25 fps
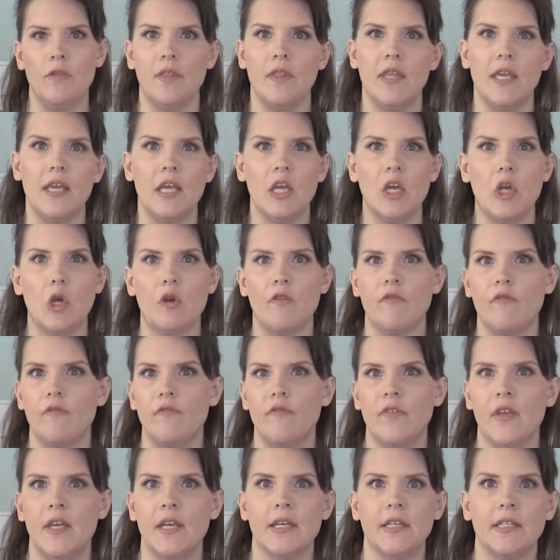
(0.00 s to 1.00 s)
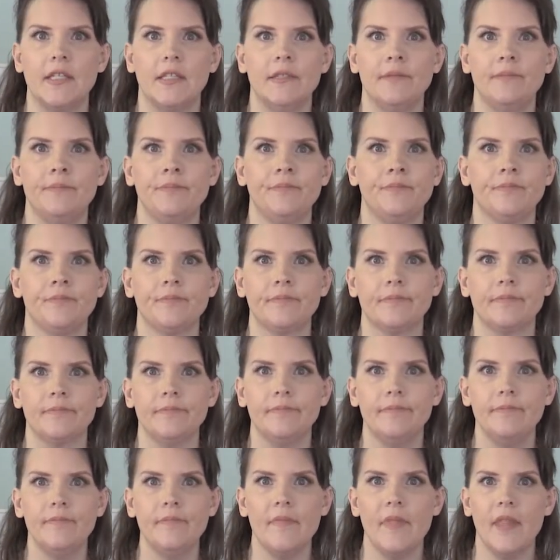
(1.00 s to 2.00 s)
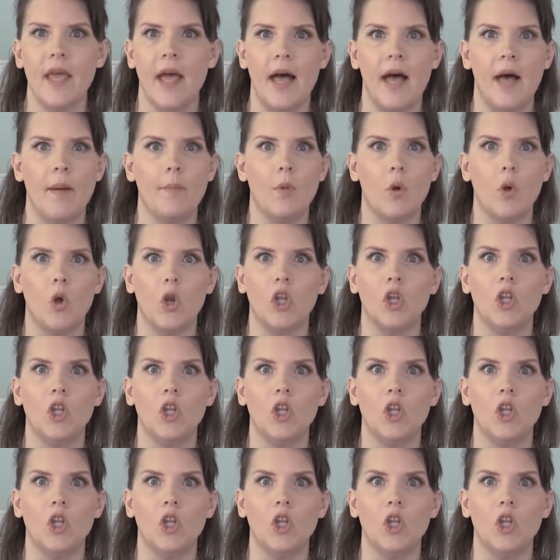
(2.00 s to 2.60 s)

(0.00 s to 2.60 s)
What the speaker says: think or feel or